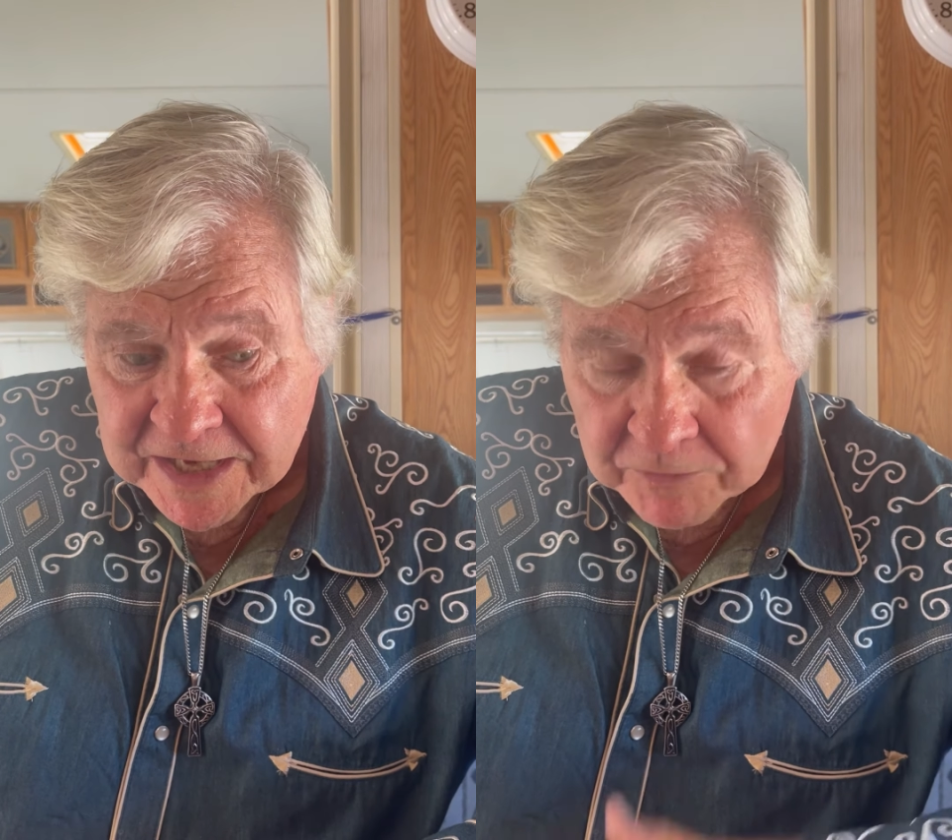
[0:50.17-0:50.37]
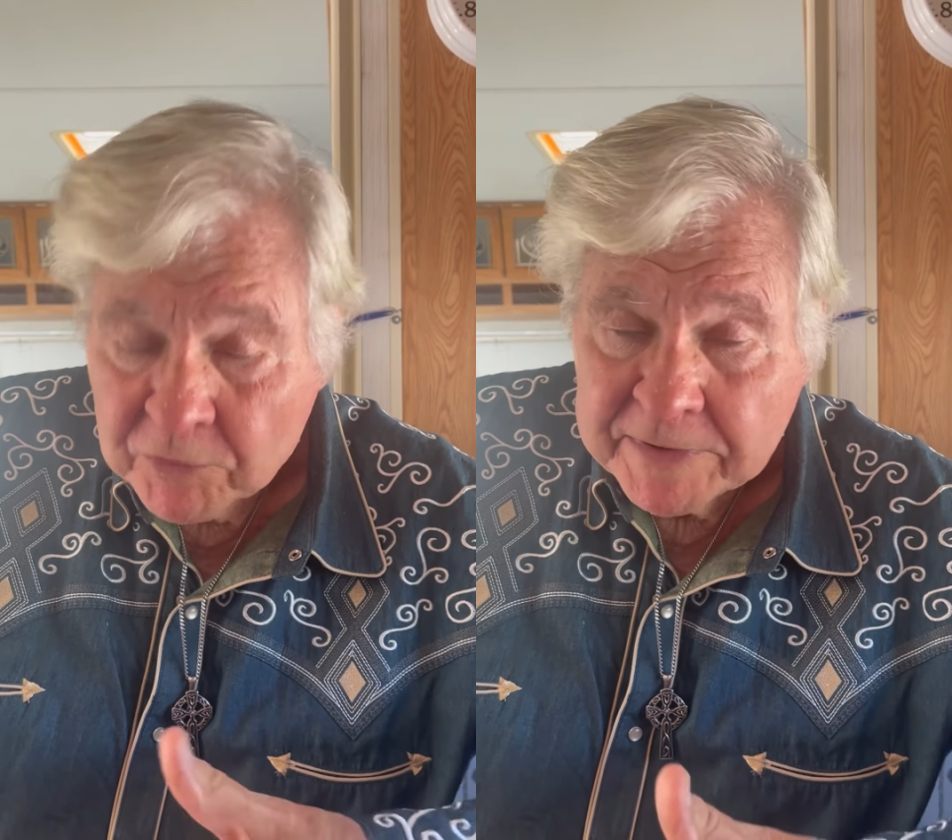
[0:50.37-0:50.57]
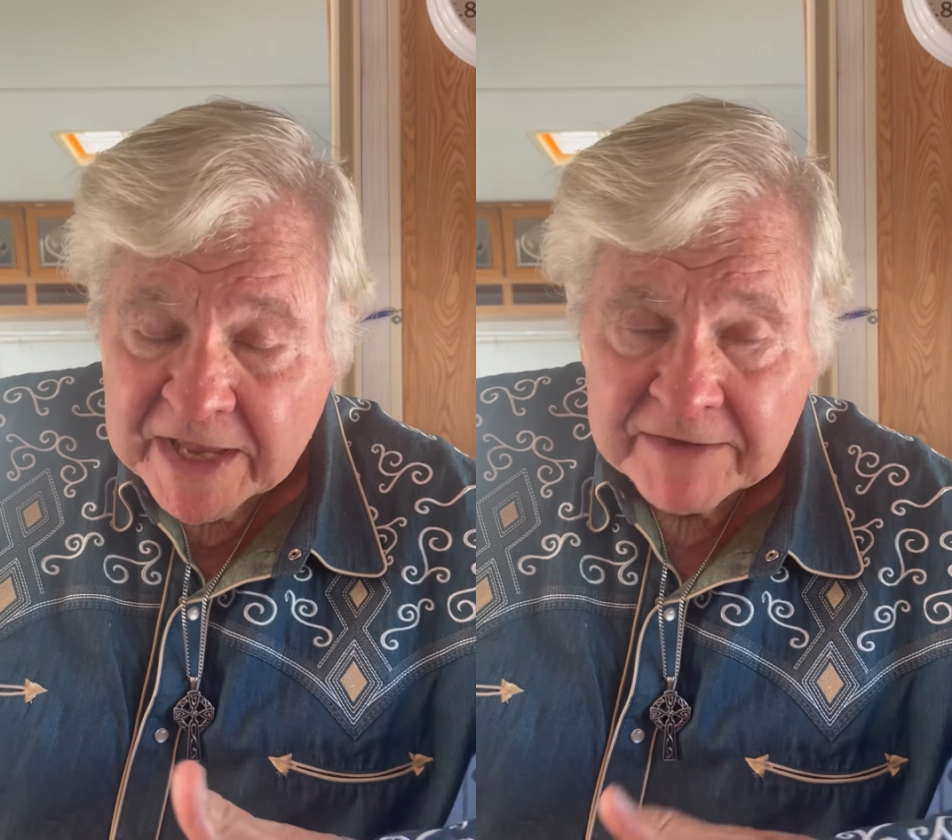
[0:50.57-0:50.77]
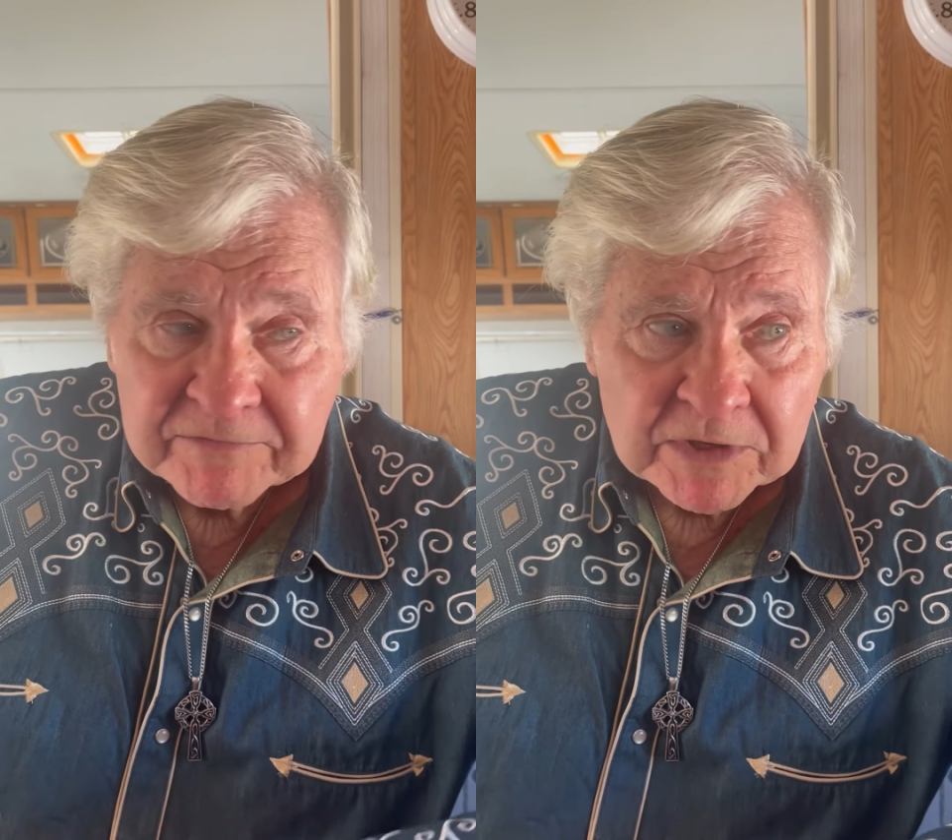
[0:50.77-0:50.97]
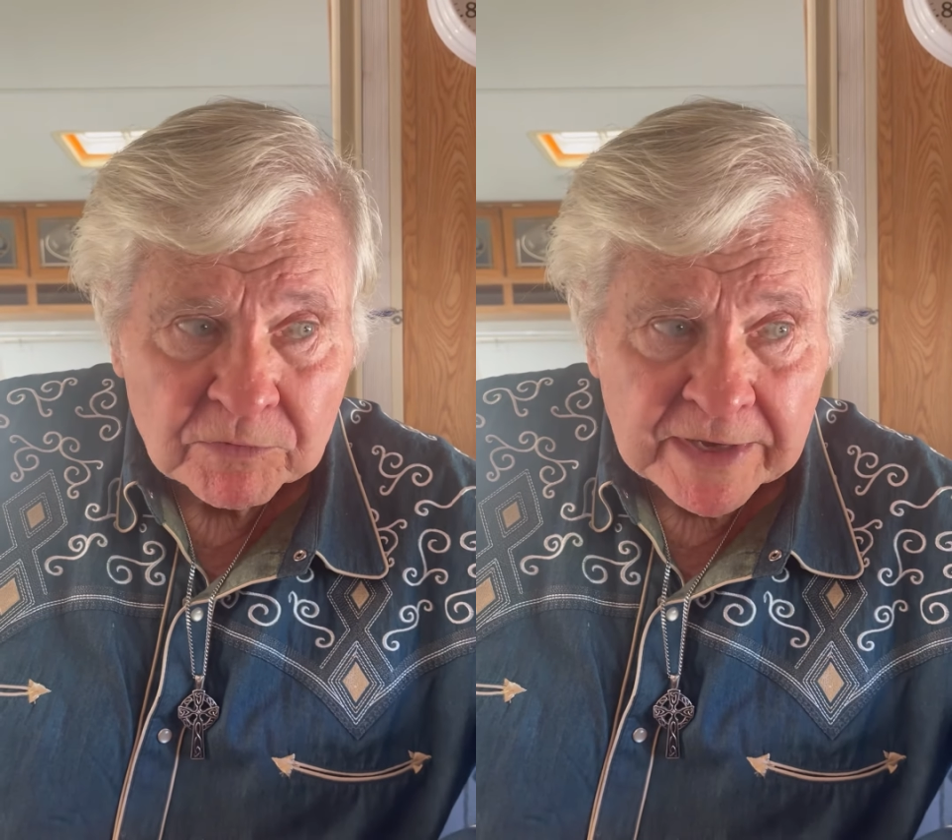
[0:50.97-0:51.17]
And we'll be
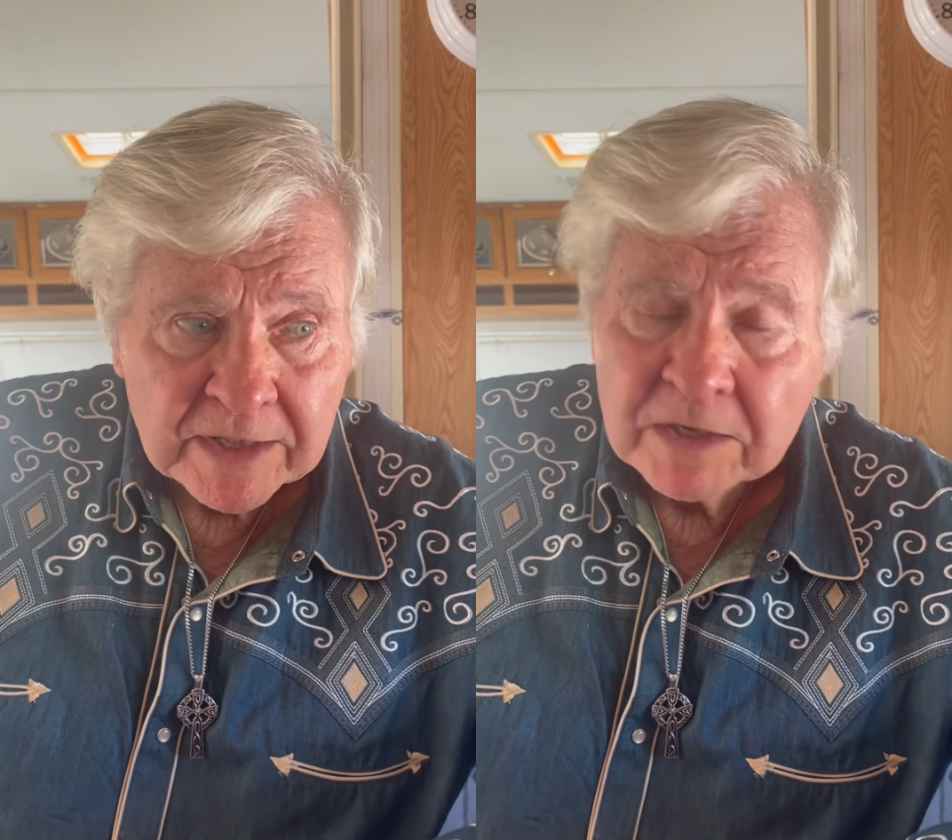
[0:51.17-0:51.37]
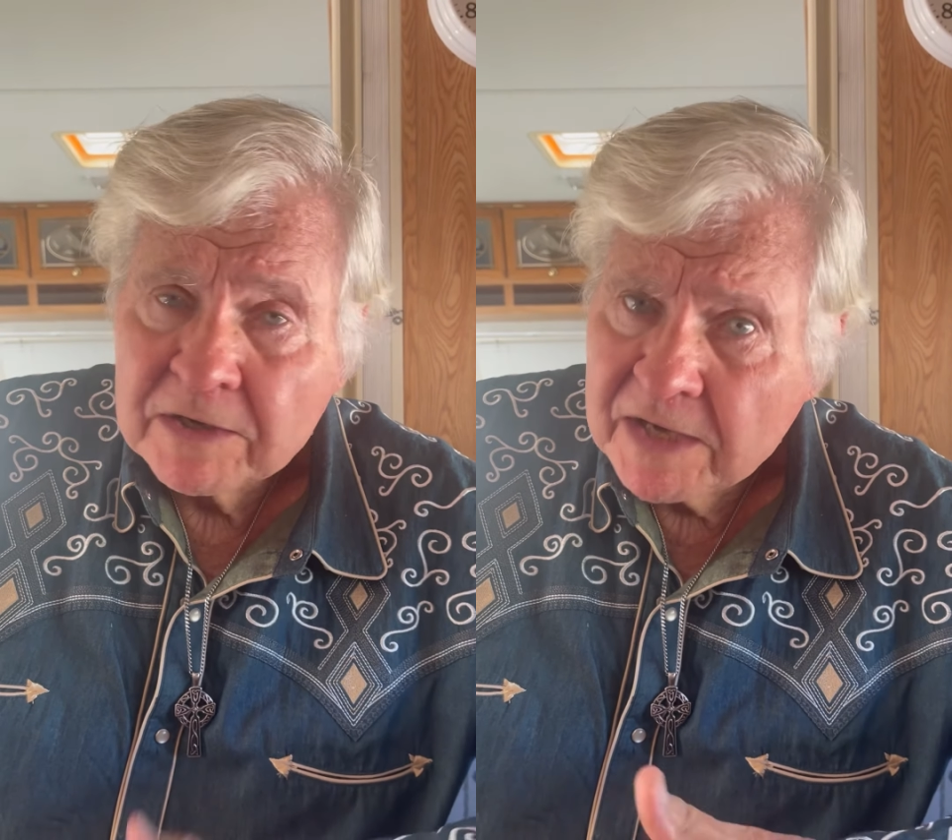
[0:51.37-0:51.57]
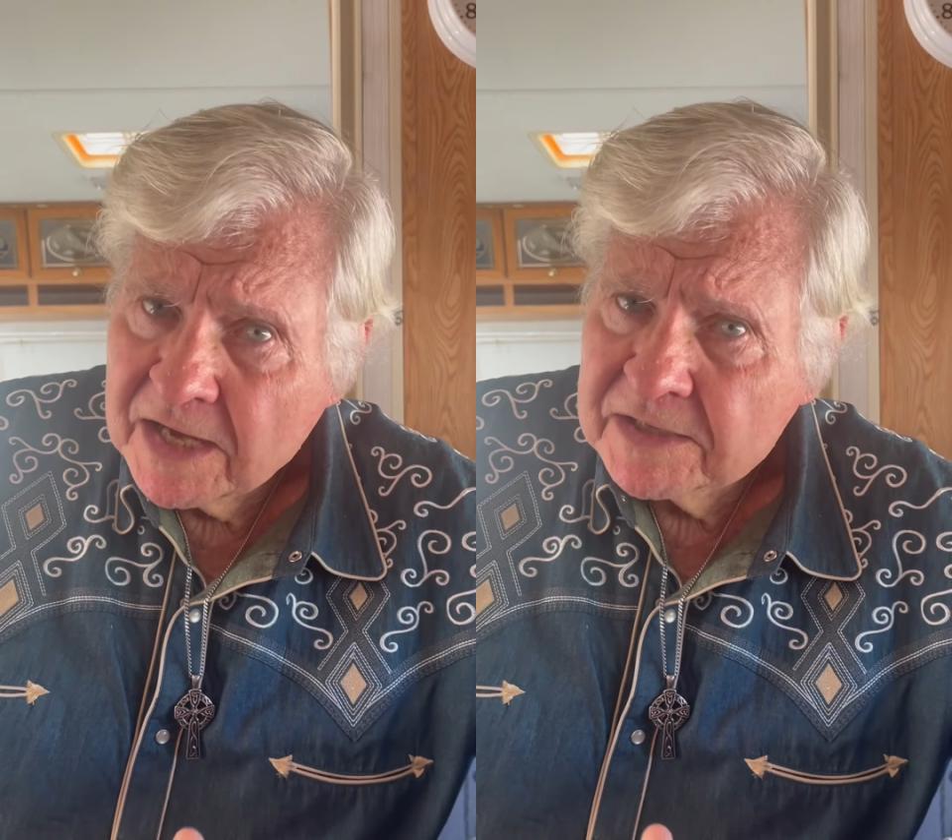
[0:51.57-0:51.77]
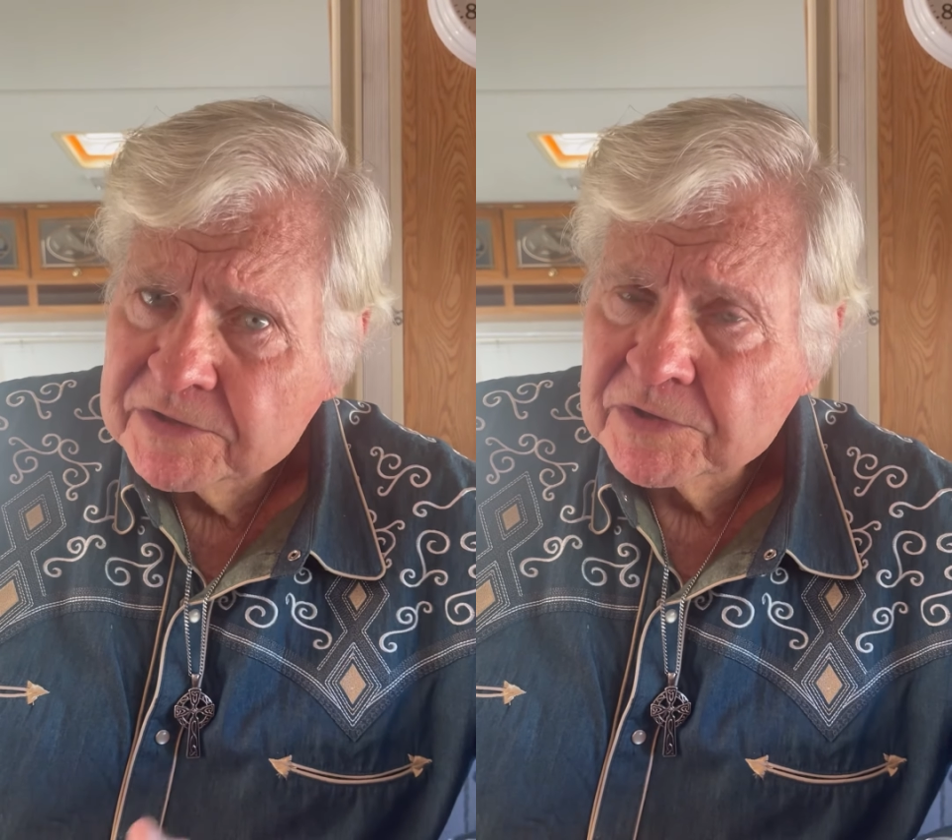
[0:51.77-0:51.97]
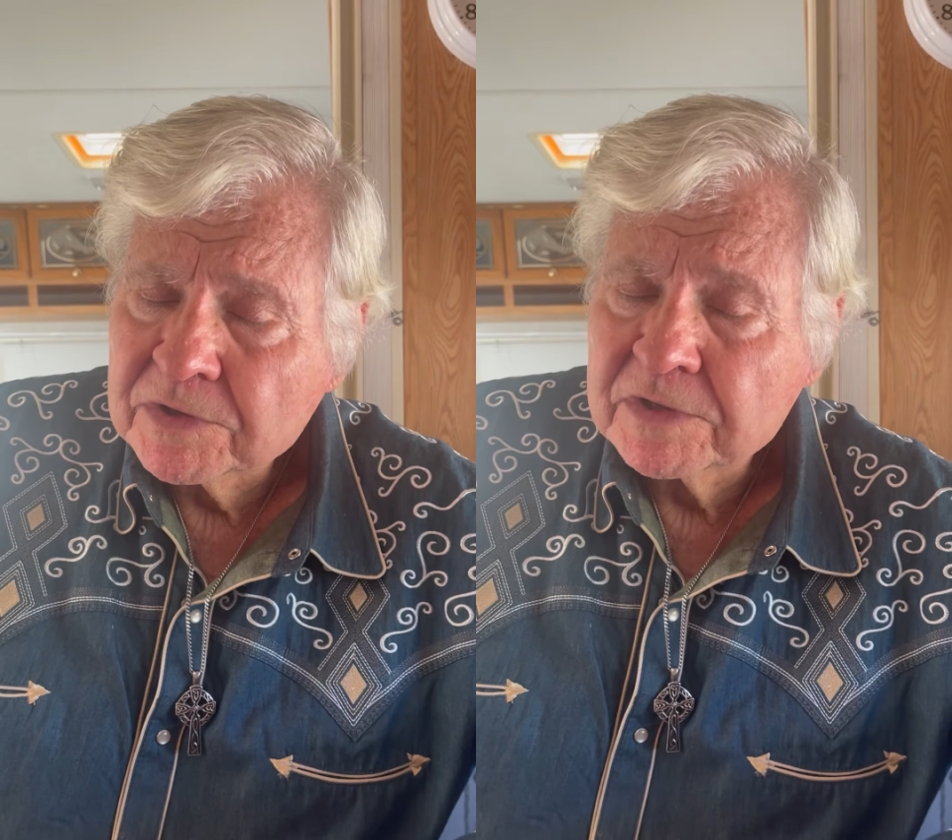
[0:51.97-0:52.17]
having our regular
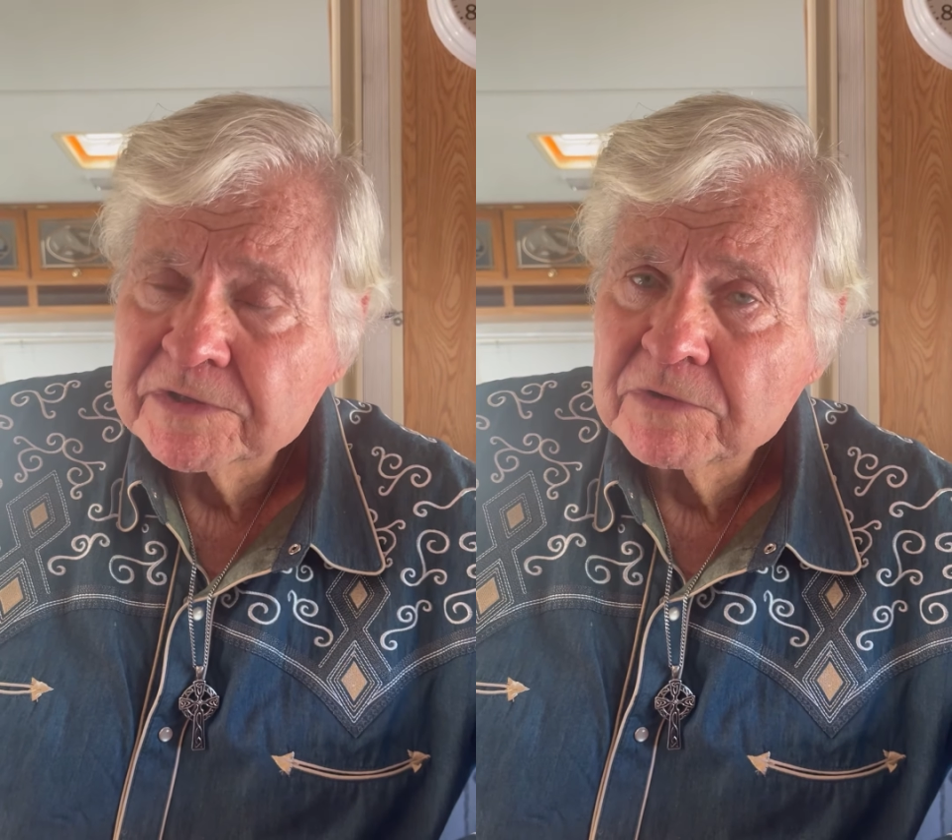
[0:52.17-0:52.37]
concerts